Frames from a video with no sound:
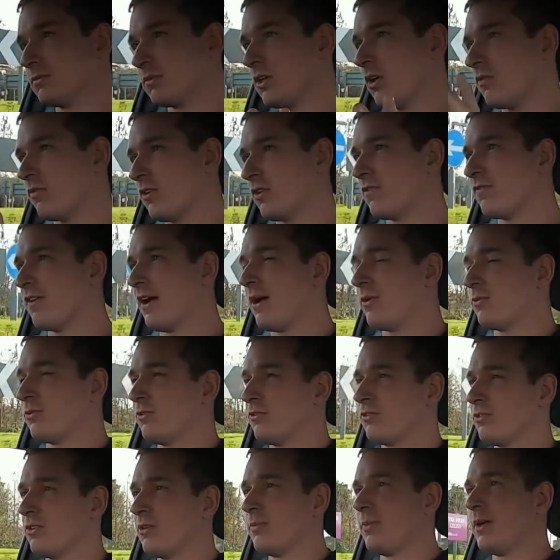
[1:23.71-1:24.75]
over 1,000
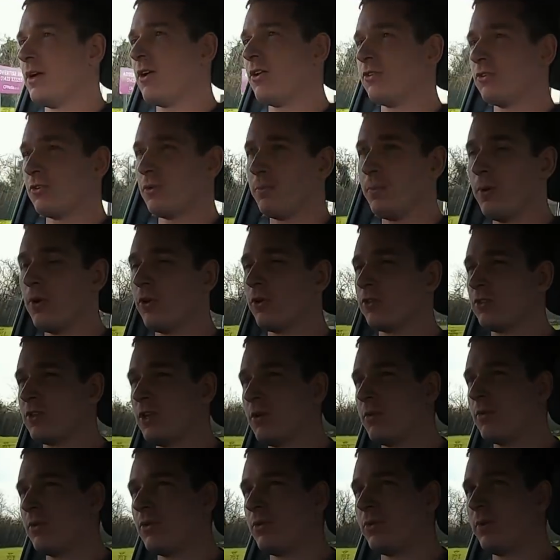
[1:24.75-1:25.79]
is going to be hot, so
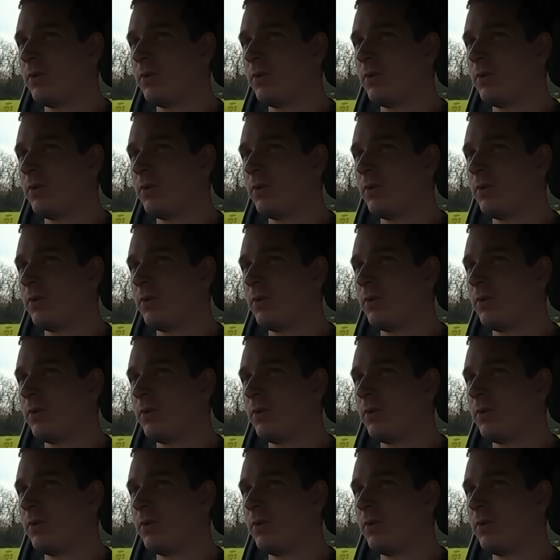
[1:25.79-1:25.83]
post-turbo we don't